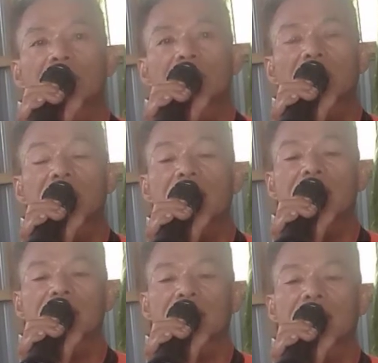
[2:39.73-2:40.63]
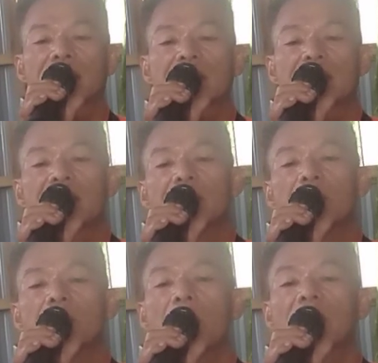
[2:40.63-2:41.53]
to tackle
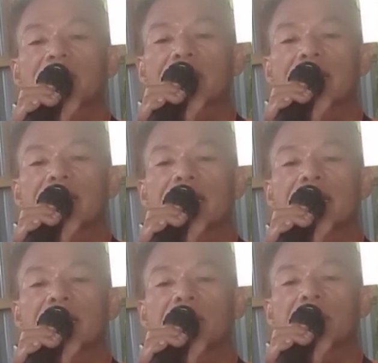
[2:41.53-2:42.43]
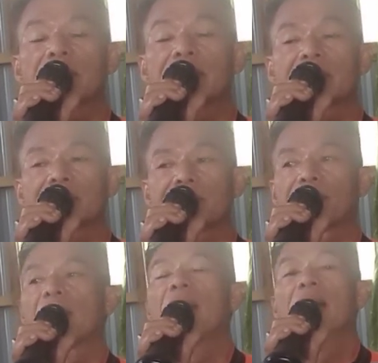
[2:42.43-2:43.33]
multilingualism.
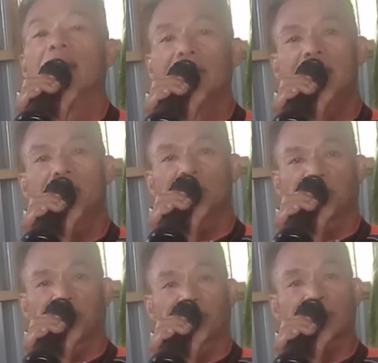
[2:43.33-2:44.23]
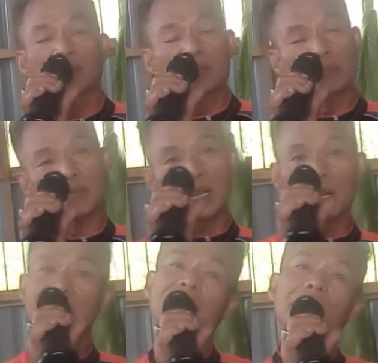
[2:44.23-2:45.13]
Now,
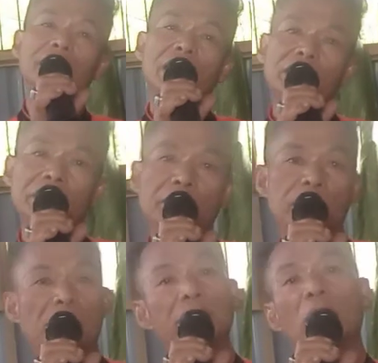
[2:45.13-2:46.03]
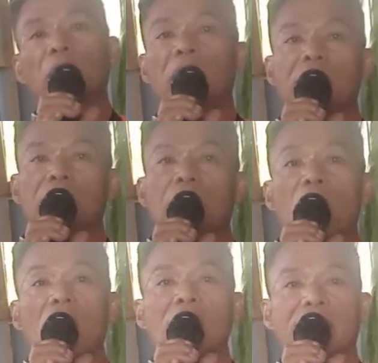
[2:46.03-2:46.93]
as I've told you, from the word
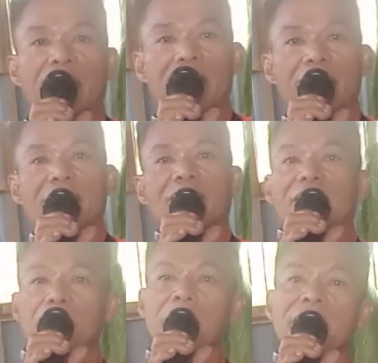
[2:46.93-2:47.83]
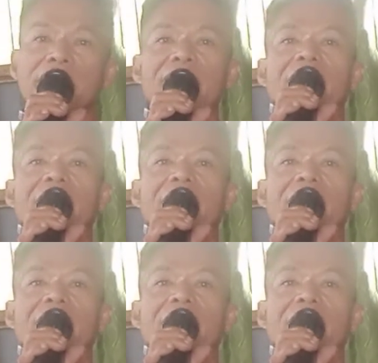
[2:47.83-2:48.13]
multi, meaning